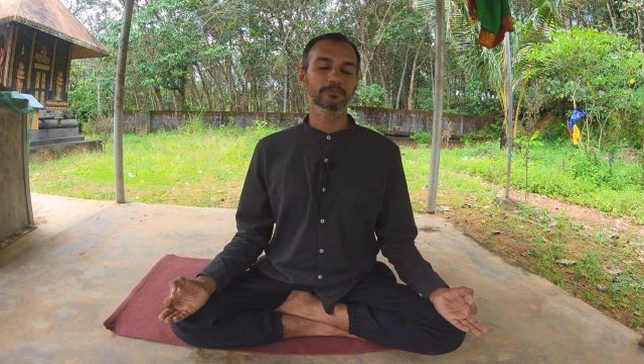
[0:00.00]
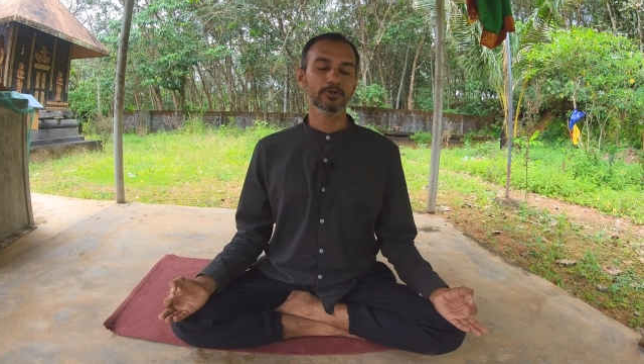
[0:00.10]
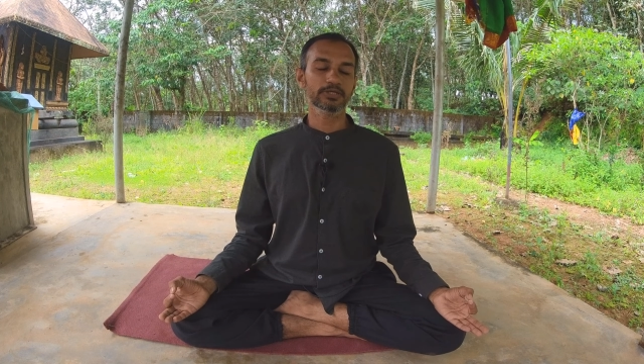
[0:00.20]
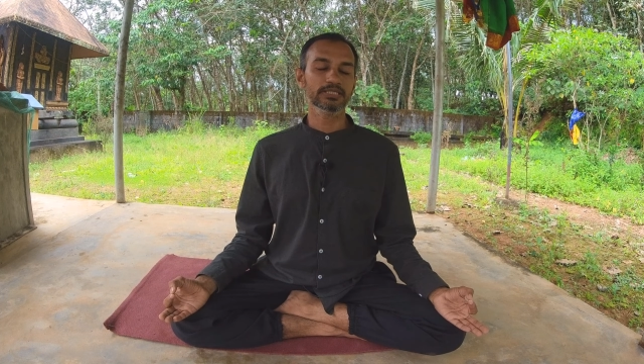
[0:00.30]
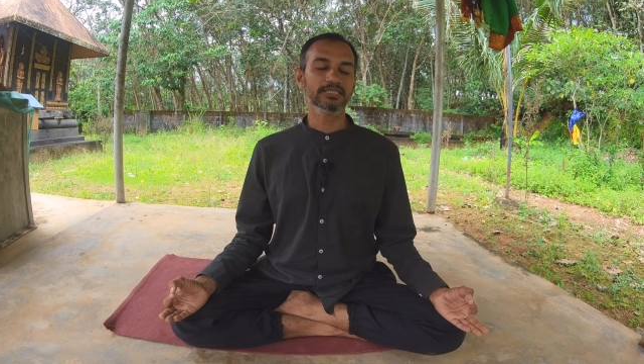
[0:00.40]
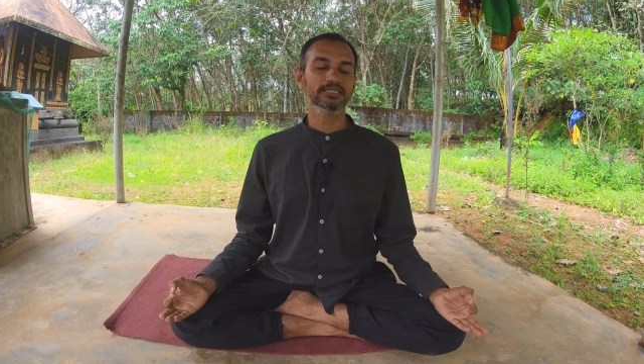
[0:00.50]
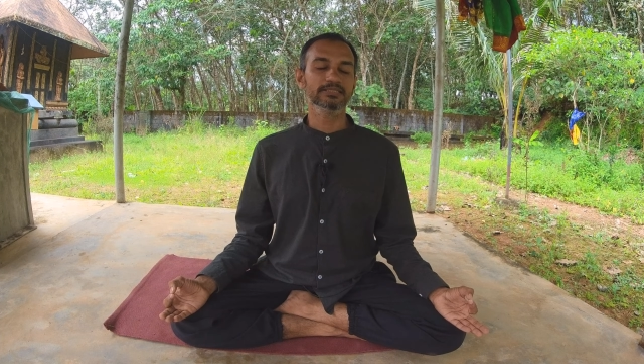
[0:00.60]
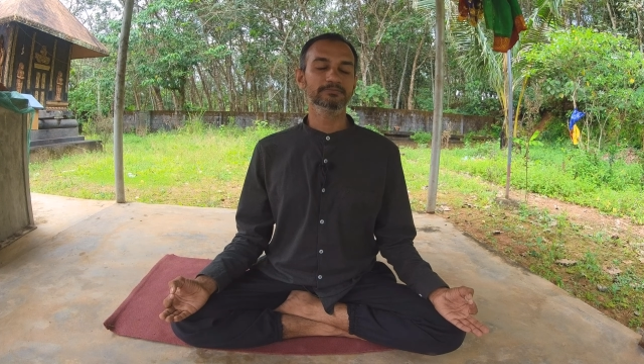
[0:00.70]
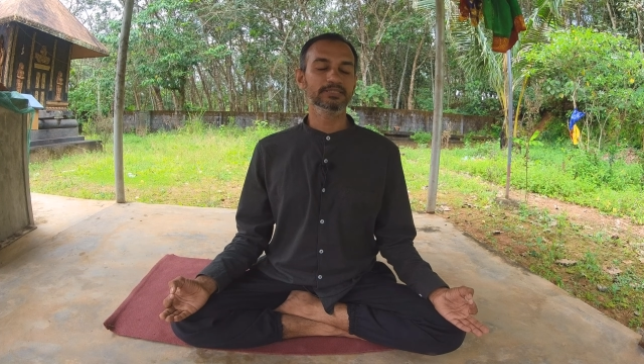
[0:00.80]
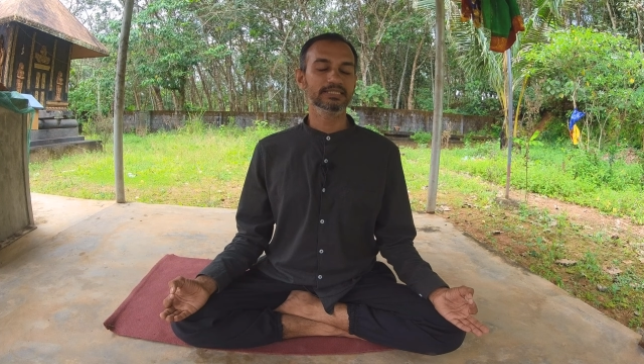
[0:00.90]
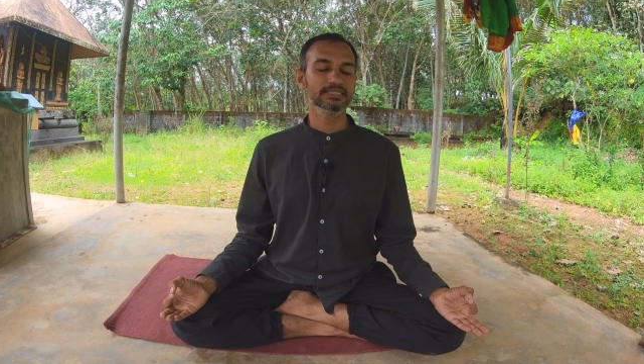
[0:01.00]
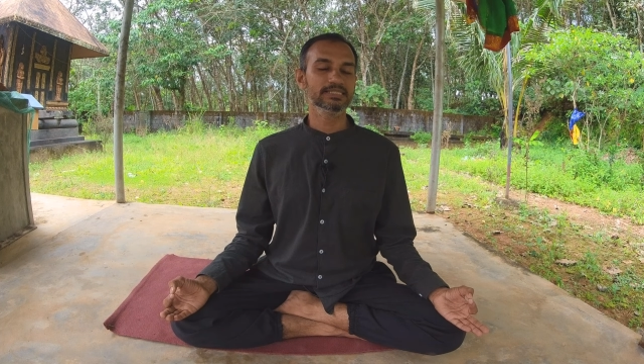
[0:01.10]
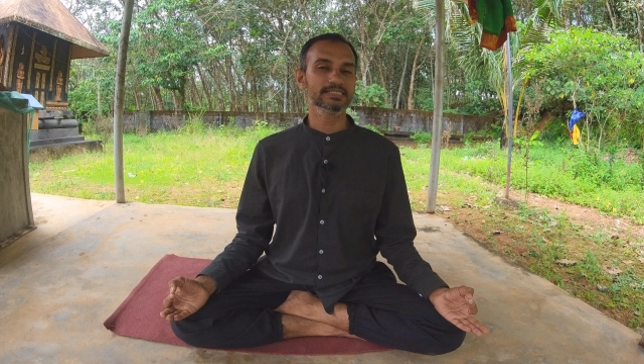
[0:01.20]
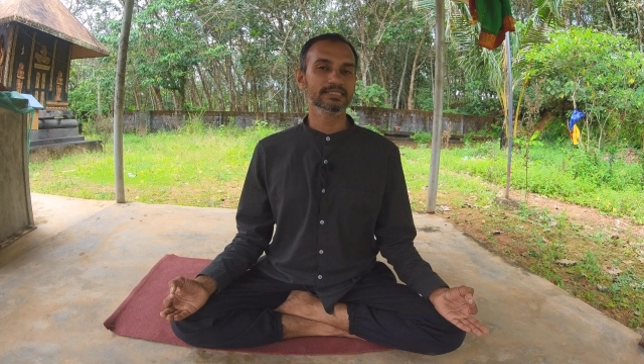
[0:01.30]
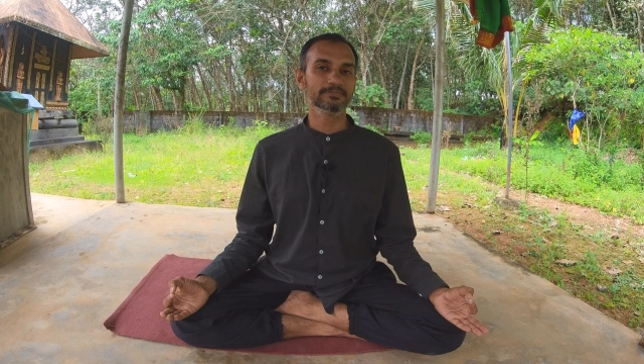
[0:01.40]
body
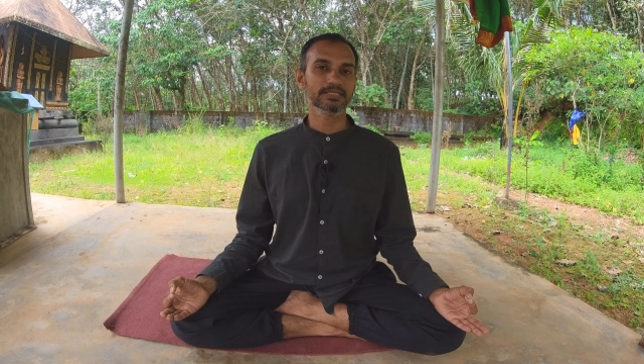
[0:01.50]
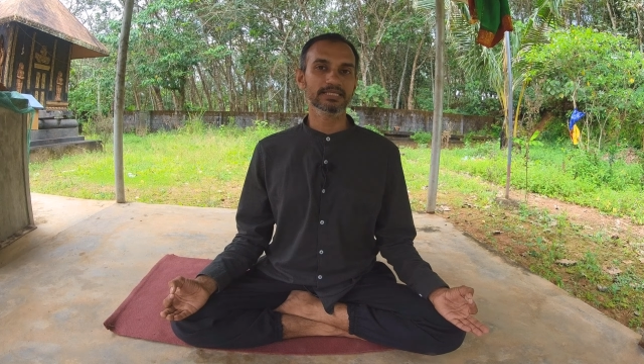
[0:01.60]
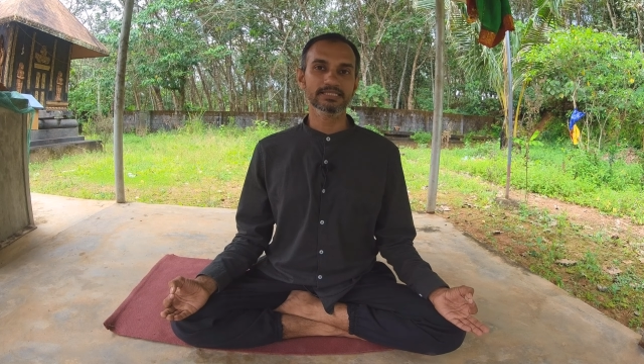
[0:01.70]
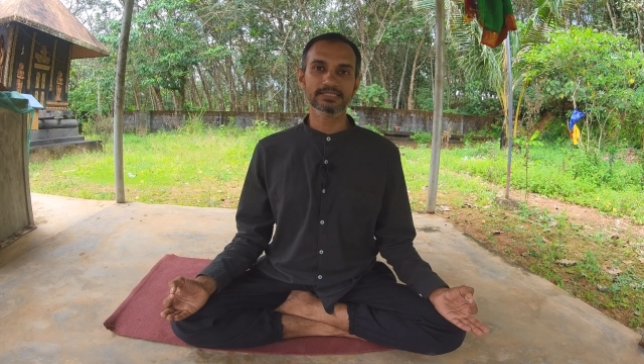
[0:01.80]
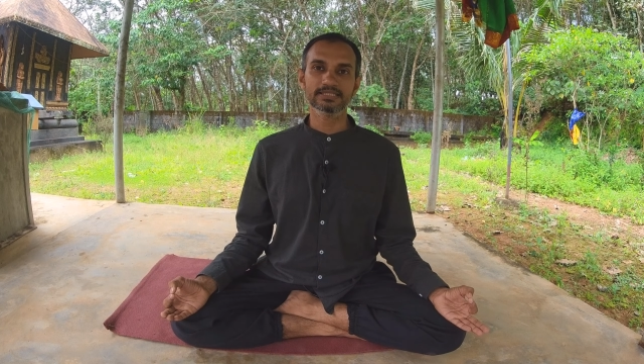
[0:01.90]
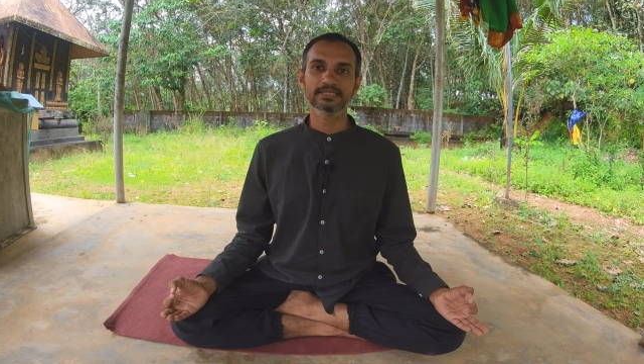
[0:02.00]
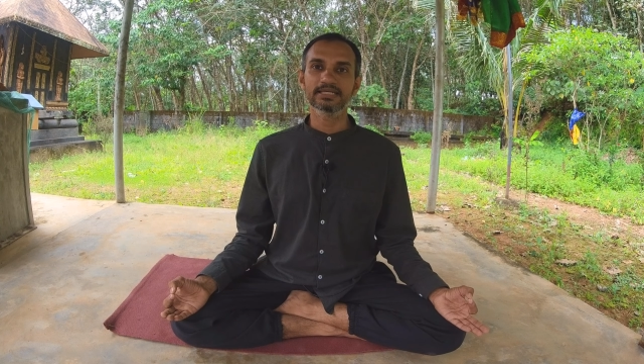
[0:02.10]
completely stabilized,